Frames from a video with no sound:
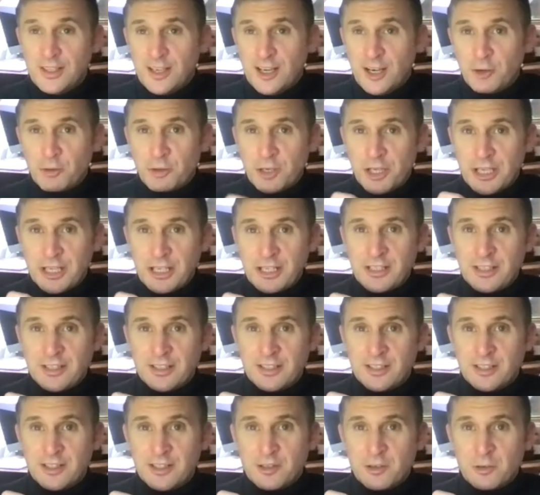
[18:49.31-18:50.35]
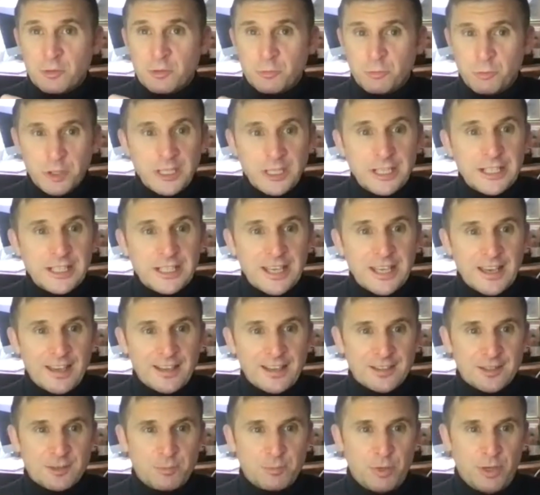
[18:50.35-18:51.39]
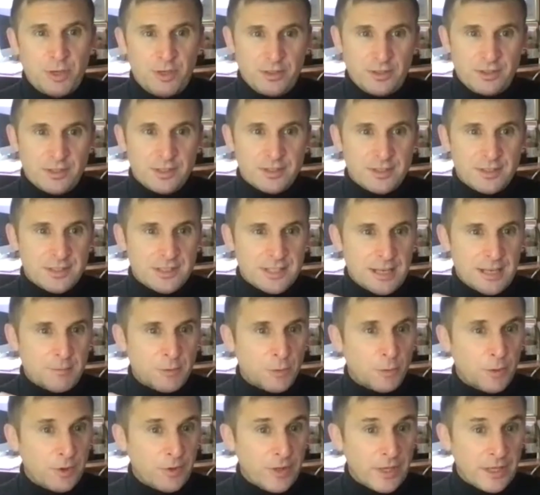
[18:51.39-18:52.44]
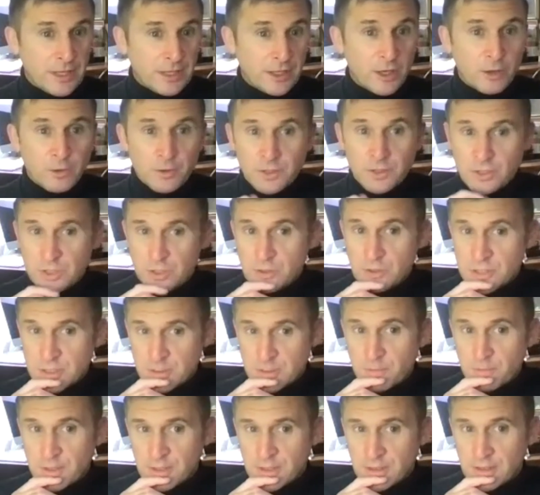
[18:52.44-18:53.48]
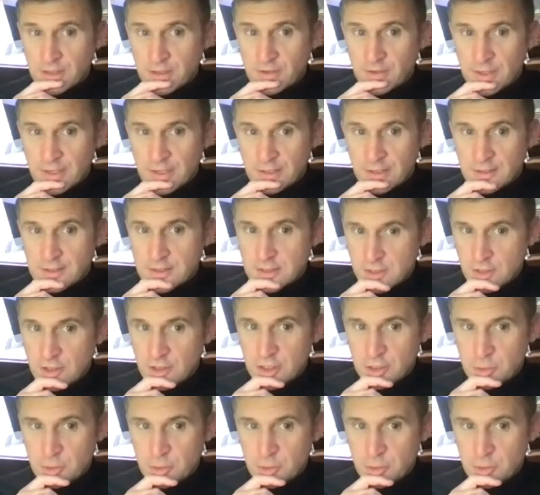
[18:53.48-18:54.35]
only really get parts of Systema when they go and do something like that. Certainly the